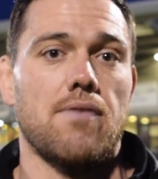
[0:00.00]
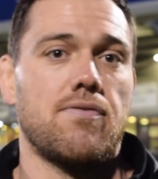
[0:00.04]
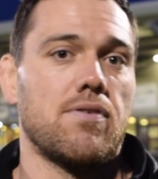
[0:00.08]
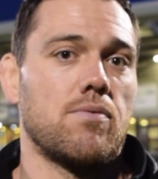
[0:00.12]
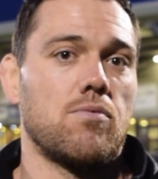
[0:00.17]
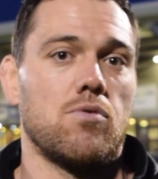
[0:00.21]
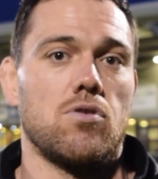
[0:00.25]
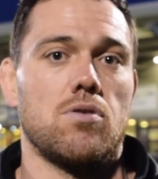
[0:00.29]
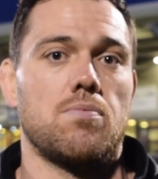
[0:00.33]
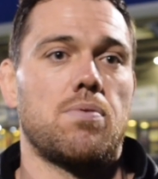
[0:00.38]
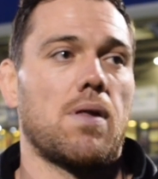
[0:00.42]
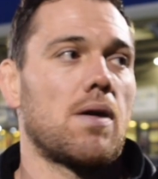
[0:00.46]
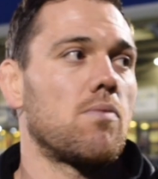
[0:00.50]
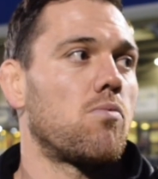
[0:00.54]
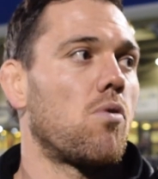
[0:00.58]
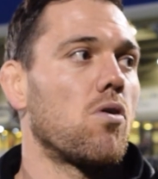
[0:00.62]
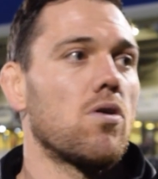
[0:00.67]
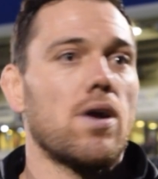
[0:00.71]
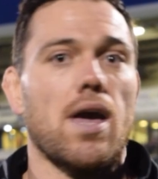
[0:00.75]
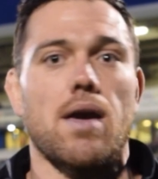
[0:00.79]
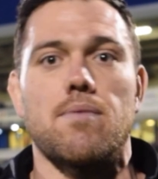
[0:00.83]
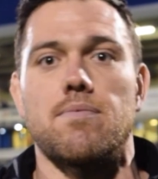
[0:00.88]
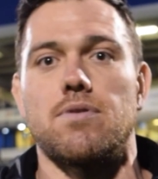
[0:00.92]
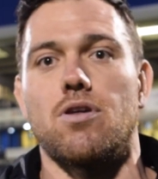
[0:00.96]
I think we only played
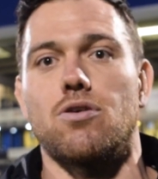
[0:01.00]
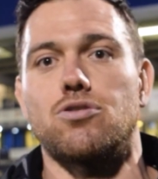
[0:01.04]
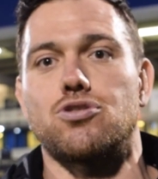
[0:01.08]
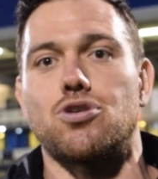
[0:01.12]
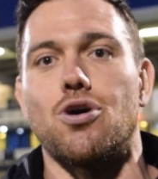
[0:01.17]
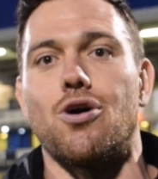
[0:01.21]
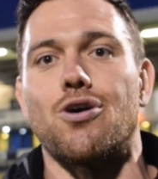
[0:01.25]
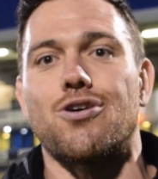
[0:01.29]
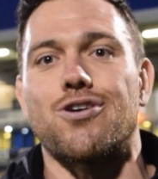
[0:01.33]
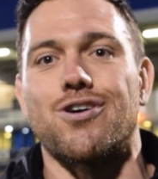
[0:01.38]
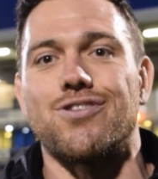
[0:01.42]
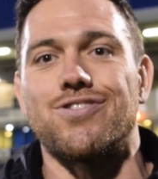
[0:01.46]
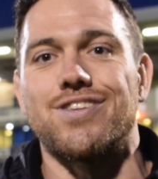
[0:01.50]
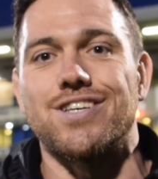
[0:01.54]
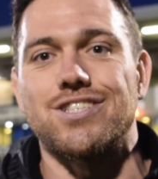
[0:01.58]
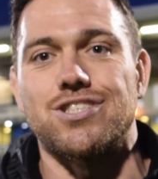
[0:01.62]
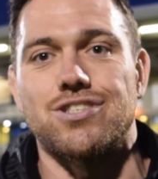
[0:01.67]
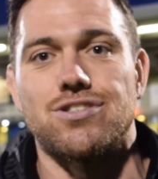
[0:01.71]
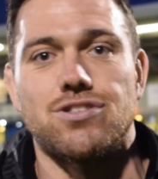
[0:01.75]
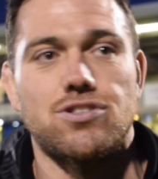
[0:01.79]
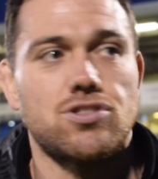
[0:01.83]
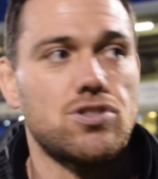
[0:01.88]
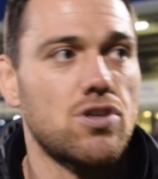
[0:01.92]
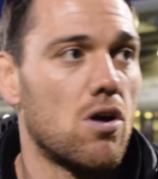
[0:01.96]
1 game in those sort of
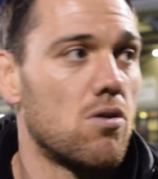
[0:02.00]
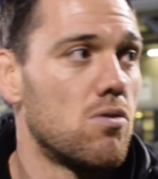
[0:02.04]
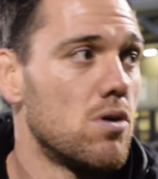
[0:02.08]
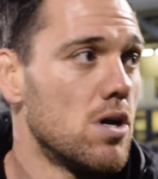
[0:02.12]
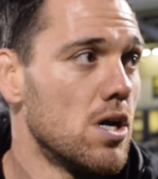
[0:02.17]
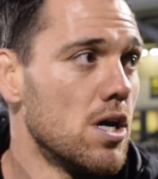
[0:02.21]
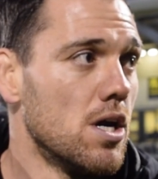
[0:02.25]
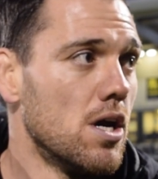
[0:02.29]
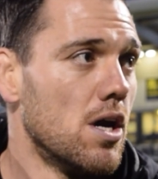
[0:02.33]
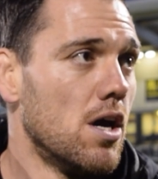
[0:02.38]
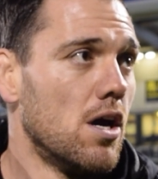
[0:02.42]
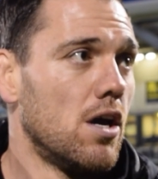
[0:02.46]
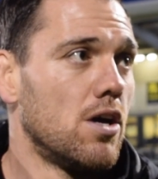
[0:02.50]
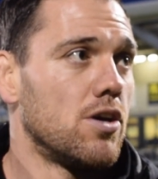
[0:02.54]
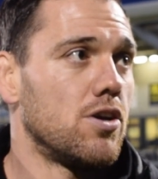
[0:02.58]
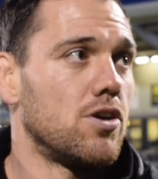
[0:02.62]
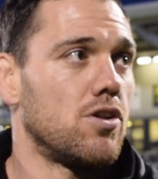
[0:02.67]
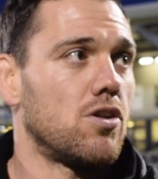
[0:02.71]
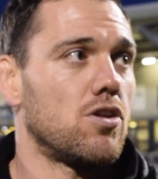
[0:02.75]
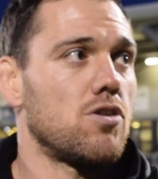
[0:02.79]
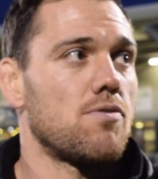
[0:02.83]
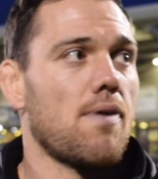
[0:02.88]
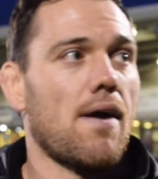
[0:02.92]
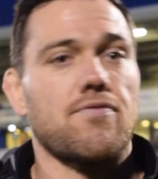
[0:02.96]
conditions. So,
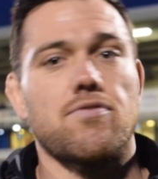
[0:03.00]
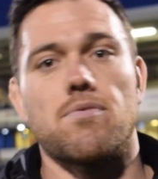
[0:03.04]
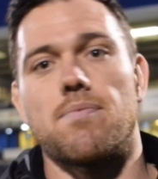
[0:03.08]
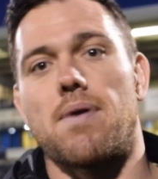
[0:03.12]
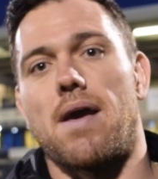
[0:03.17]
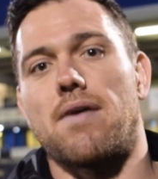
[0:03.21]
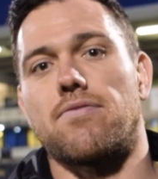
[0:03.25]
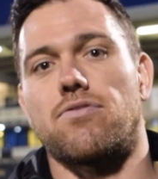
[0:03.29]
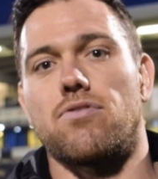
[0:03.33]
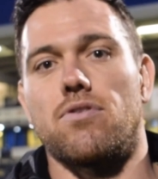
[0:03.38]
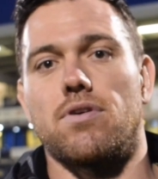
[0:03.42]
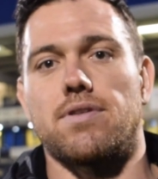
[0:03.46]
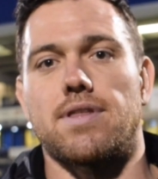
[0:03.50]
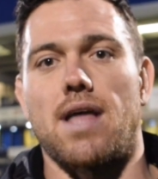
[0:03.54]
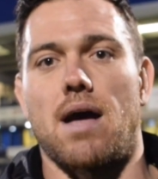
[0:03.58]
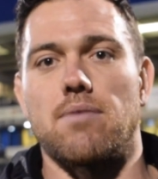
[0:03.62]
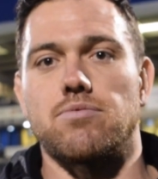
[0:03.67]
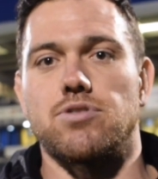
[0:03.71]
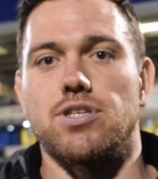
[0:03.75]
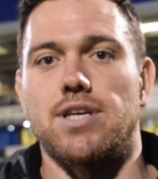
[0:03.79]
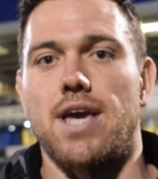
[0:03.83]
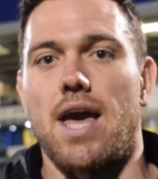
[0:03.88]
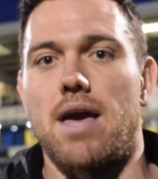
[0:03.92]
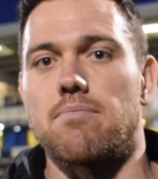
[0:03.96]
you know, you have to be able to
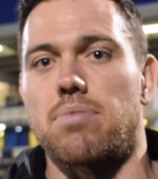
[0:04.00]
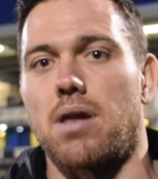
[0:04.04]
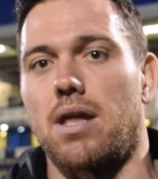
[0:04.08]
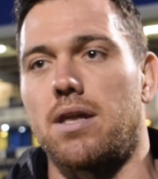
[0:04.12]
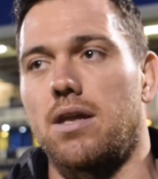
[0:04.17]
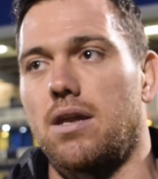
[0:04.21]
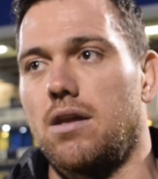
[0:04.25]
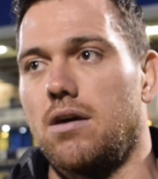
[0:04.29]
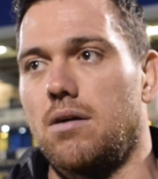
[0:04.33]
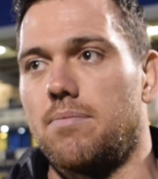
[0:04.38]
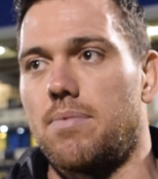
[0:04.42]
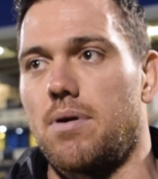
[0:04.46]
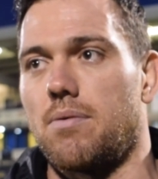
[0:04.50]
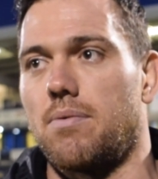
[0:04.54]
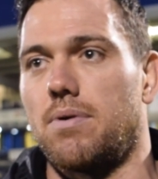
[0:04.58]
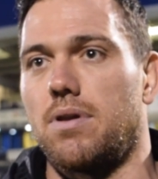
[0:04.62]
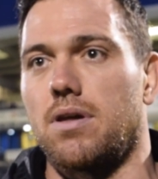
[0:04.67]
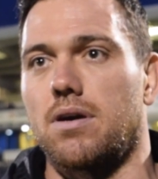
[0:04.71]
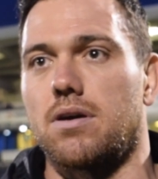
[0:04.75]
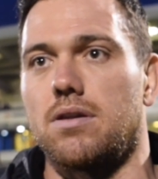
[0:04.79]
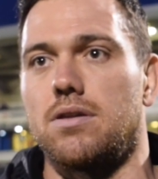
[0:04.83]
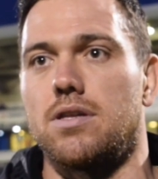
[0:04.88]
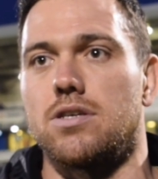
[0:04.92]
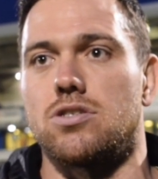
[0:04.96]
adapt your game plan a little bit when
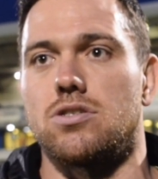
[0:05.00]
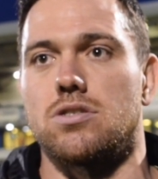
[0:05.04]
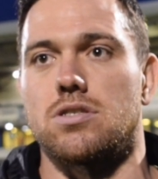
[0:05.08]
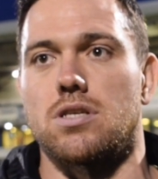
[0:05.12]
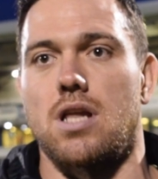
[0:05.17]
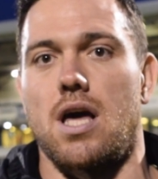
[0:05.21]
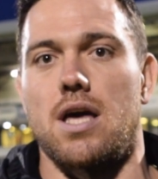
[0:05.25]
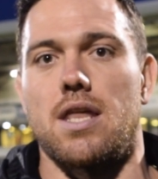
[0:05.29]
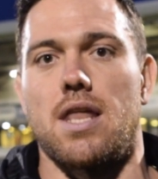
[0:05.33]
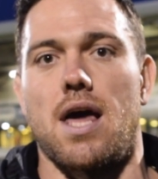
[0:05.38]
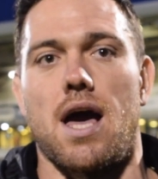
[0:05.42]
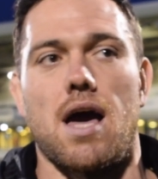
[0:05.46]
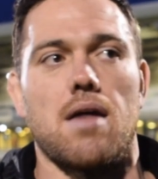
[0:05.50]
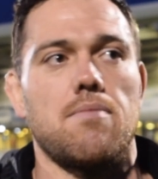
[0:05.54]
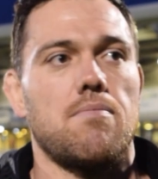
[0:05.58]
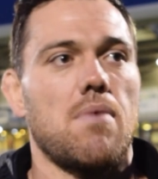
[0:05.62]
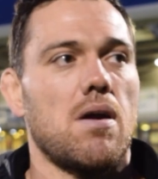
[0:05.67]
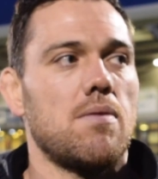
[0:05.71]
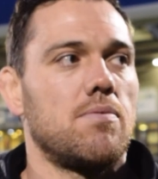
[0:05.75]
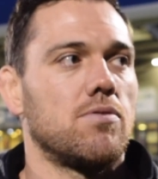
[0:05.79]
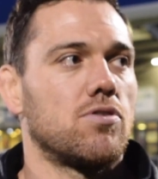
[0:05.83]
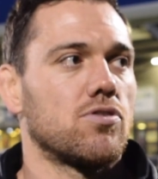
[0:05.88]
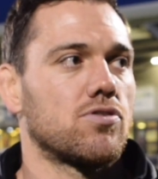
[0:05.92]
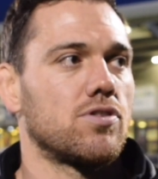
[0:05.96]
the conditions are like that, and
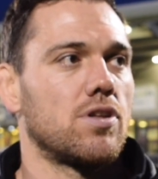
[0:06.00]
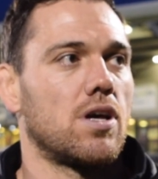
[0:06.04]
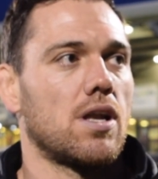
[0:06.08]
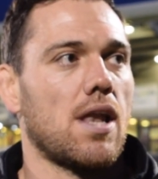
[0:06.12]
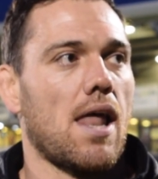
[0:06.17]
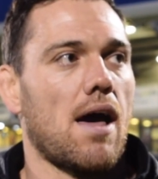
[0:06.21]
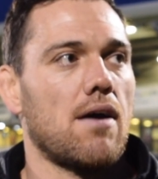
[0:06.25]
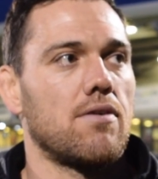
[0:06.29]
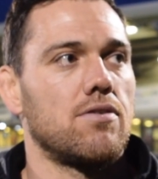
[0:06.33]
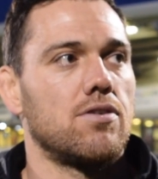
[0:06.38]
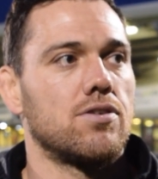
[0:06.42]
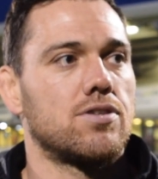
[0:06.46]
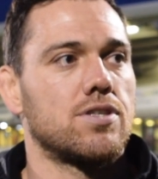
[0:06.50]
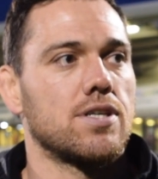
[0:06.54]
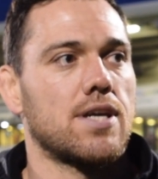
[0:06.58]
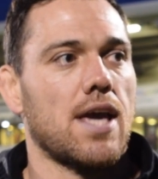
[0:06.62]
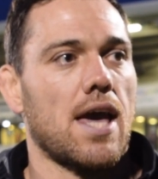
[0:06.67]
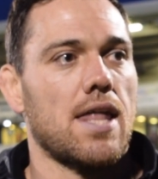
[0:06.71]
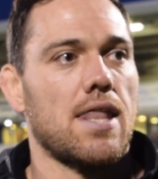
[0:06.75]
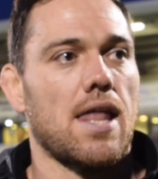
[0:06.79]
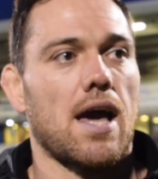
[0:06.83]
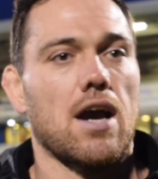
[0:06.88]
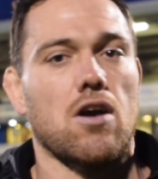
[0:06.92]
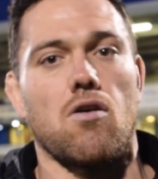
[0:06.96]
maybe doesn't allow you to
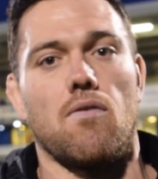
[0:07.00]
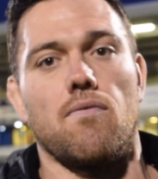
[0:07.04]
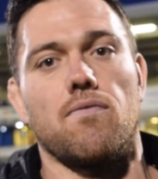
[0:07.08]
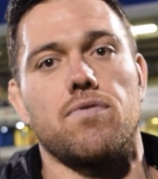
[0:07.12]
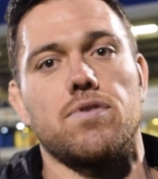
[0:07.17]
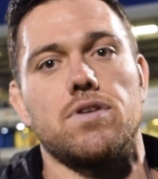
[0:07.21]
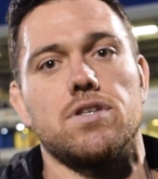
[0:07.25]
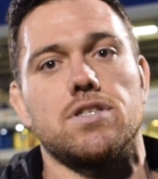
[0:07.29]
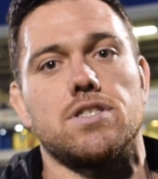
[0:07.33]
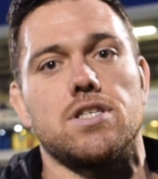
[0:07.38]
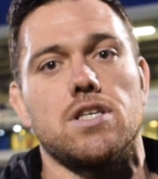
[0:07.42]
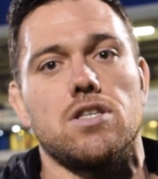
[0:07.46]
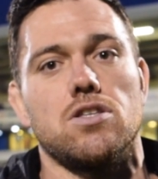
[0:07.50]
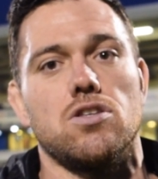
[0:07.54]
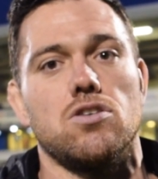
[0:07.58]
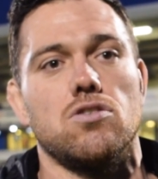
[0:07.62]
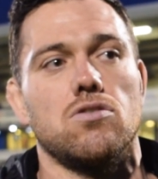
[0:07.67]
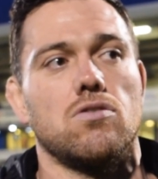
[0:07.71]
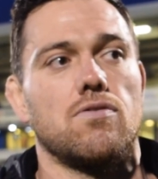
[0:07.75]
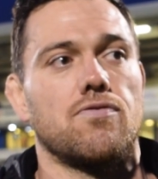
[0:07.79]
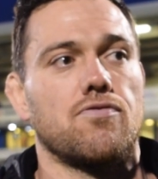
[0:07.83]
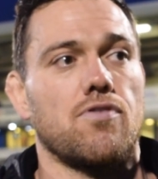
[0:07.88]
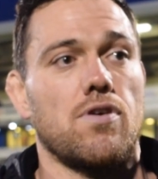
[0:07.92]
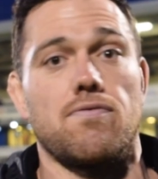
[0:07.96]
get that confidence in
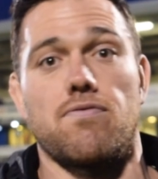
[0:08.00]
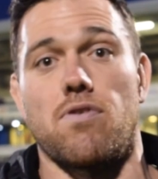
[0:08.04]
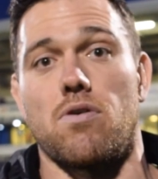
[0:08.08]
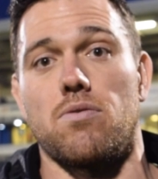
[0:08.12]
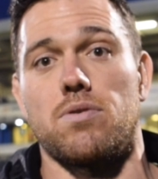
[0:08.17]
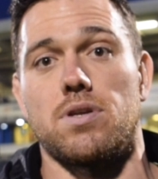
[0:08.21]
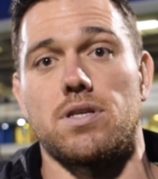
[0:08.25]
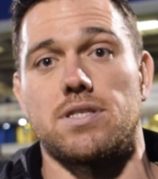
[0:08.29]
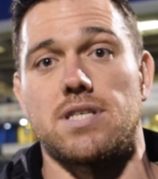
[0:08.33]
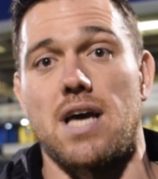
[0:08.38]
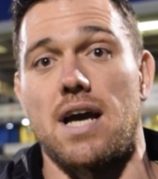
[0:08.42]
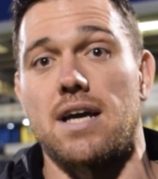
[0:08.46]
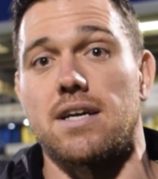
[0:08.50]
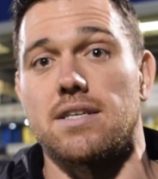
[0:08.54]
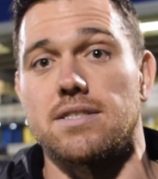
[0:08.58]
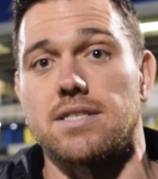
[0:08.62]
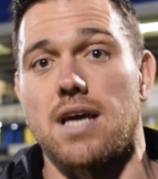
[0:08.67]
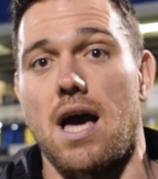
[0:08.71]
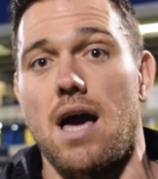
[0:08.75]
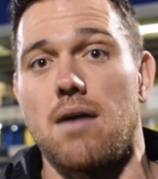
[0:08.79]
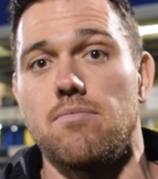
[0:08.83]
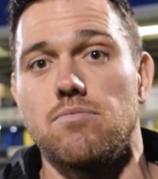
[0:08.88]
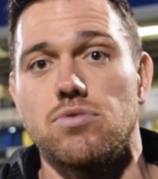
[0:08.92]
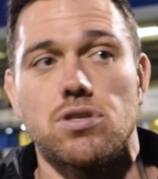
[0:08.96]
your free-flowing attack at
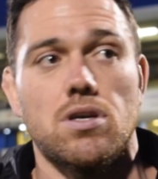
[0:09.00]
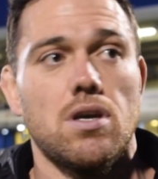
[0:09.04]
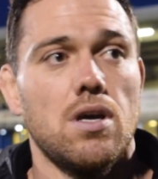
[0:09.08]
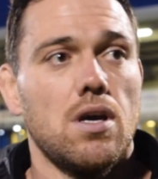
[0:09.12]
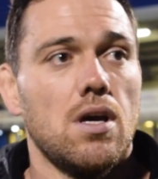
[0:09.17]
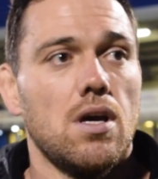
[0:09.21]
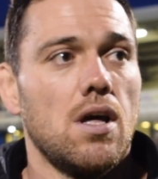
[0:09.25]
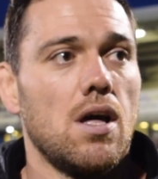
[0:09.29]
times.